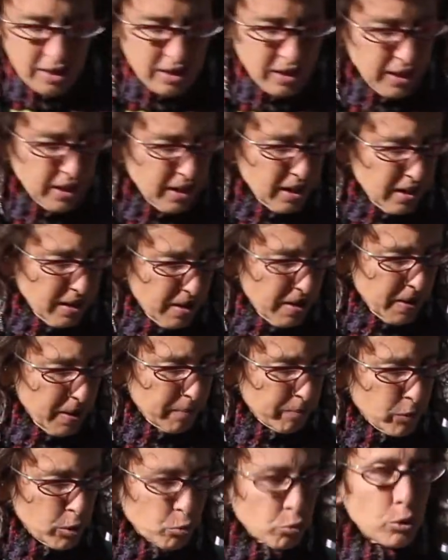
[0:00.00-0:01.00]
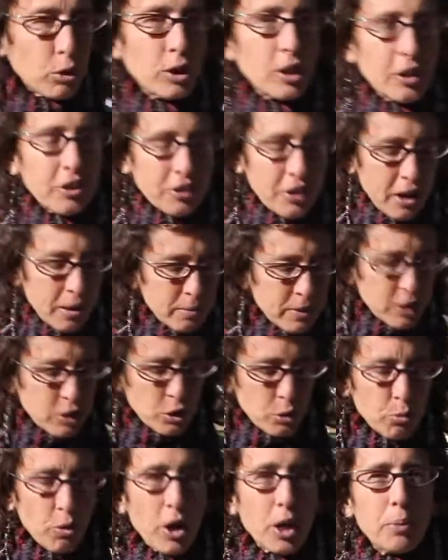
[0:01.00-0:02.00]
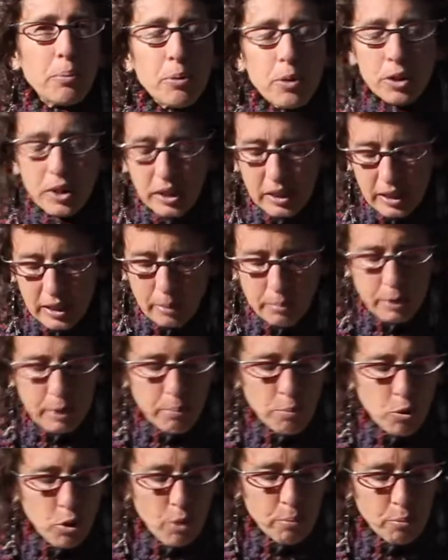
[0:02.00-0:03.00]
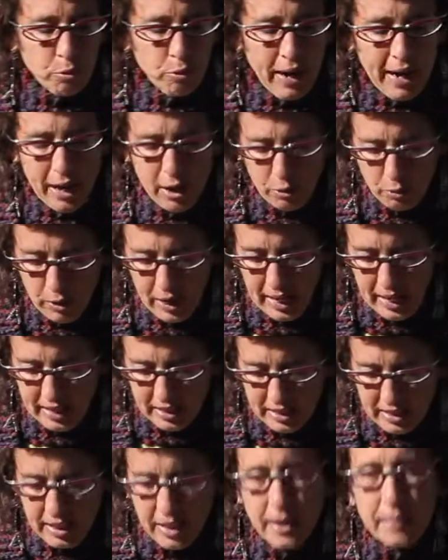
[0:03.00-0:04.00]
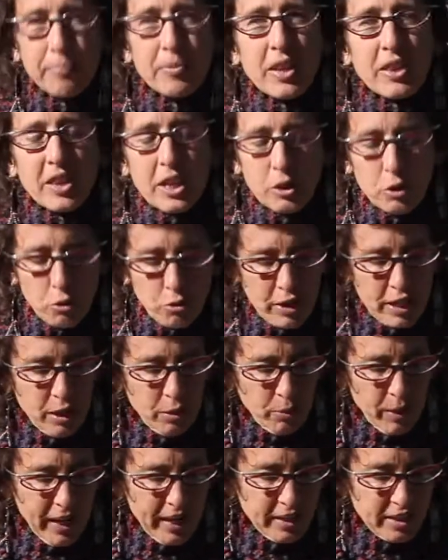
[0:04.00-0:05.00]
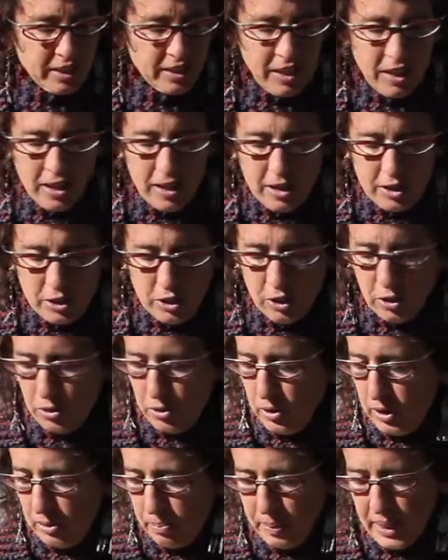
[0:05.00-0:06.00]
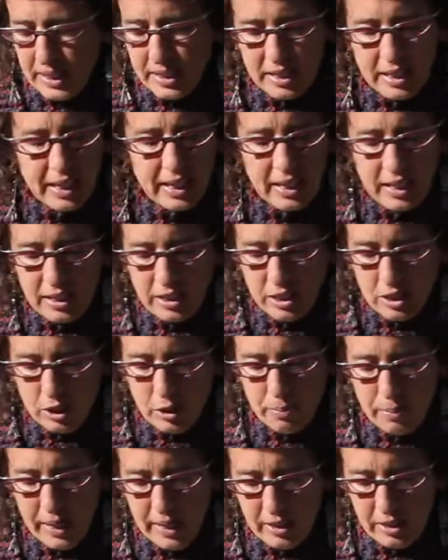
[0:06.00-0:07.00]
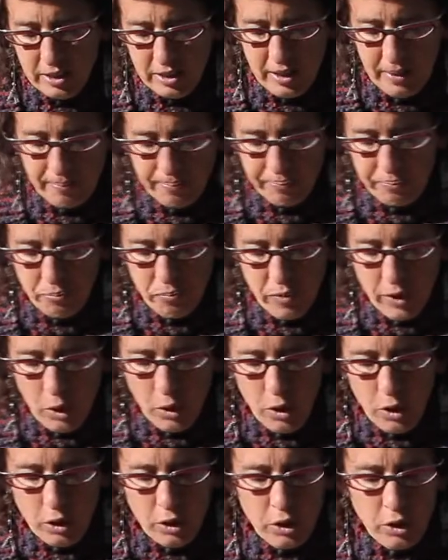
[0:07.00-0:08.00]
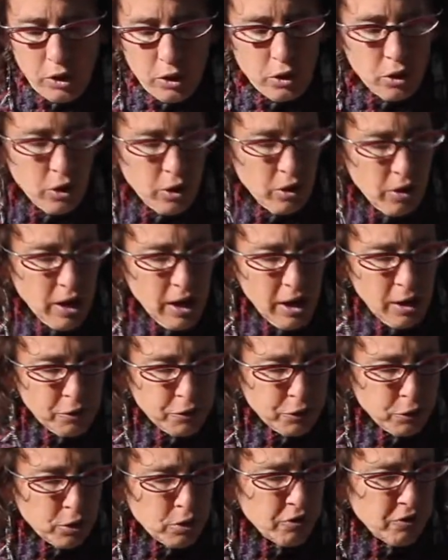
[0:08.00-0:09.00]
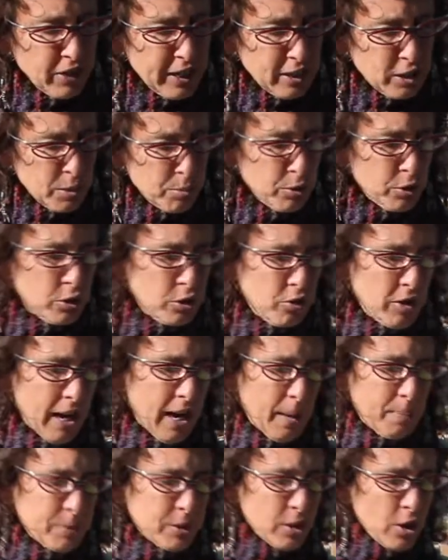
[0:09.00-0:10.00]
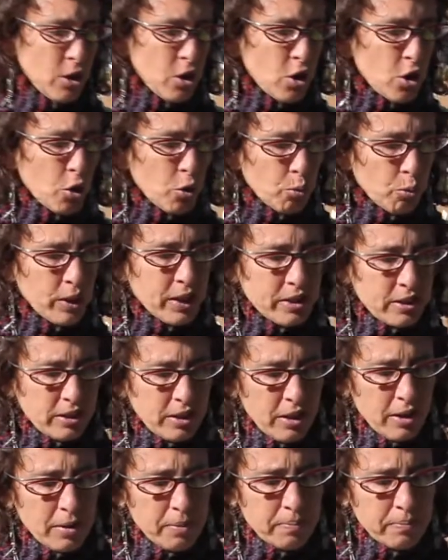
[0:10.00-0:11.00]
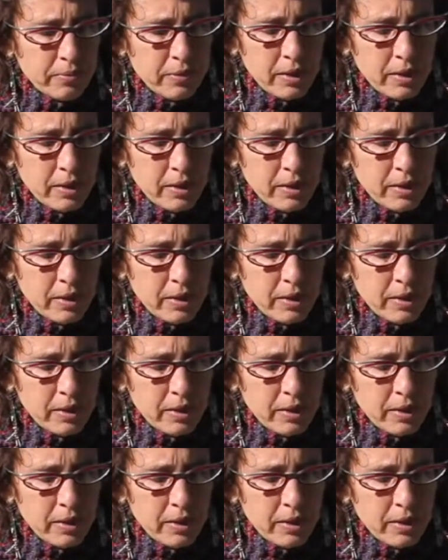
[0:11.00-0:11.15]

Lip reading: the rule of thumb is you want to put a little bit more brown waste than green waste. So the best thing is to mix your fruit and vegetable scraps with some